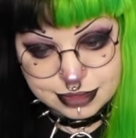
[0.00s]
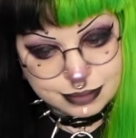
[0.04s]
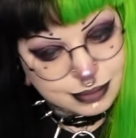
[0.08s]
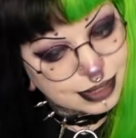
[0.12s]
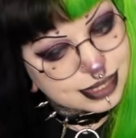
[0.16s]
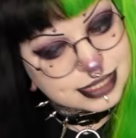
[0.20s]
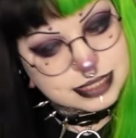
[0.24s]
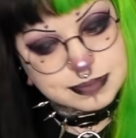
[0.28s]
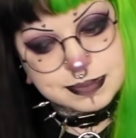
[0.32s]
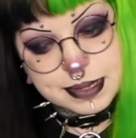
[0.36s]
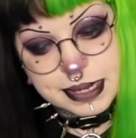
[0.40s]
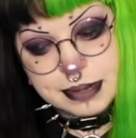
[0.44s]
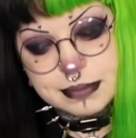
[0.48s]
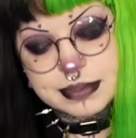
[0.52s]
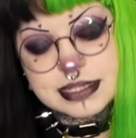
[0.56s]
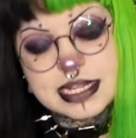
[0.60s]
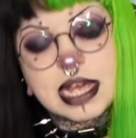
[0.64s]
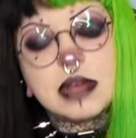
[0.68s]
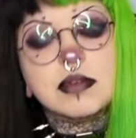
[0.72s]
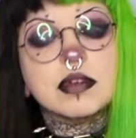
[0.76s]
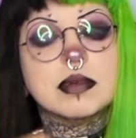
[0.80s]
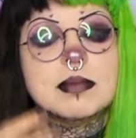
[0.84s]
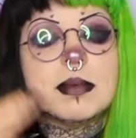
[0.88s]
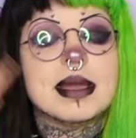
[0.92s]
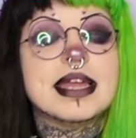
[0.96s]
The worst bit was
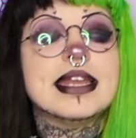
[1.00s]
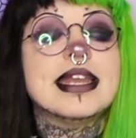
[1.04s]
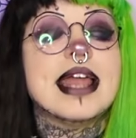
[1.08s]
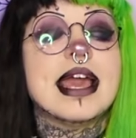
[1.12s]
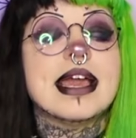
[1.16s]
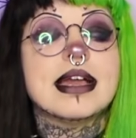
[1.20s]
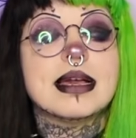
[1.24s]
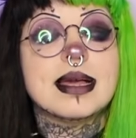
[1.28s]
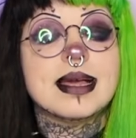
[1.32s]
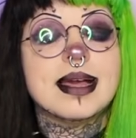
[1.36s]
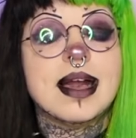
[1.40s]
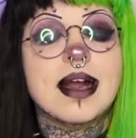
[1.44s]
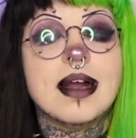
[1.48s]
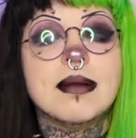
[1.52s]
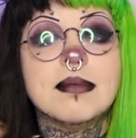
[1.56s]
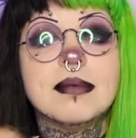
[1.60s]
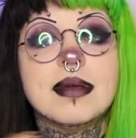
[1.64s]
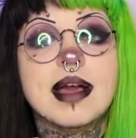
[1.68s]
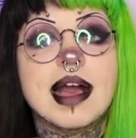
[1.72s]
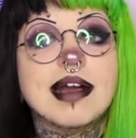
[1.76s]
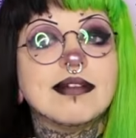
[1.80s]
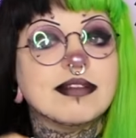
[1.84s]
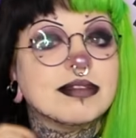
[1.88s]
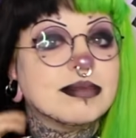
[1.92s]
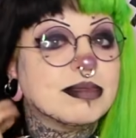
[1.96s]
having
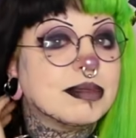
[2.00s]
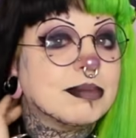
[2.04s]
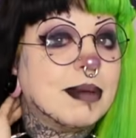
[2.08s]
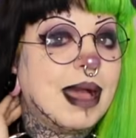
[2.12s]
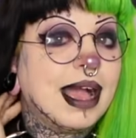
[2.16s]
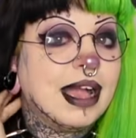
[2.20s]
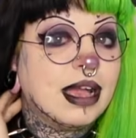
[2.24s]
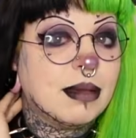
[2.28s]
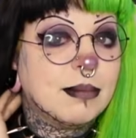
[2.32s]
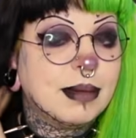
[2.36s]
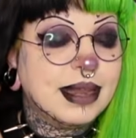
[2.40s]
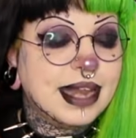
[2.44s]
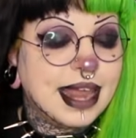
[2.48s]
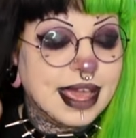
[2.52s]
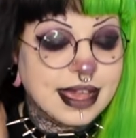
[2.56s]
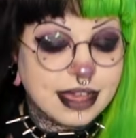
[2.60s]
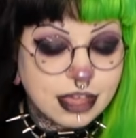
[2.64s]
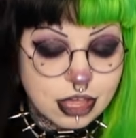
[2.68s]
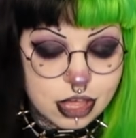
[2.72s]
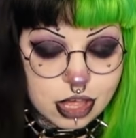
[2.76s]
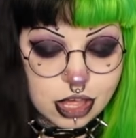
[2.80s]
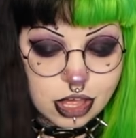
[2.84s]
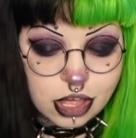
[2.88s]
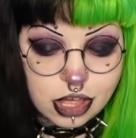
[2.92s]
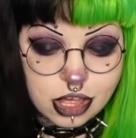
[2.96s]
the back of my neck
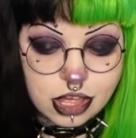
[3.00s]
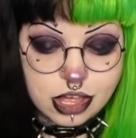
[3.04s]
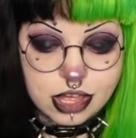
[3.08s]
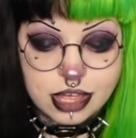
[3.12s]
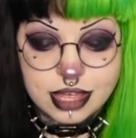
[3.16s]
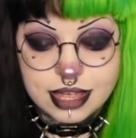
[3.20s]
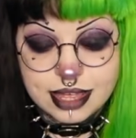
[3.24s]
hurt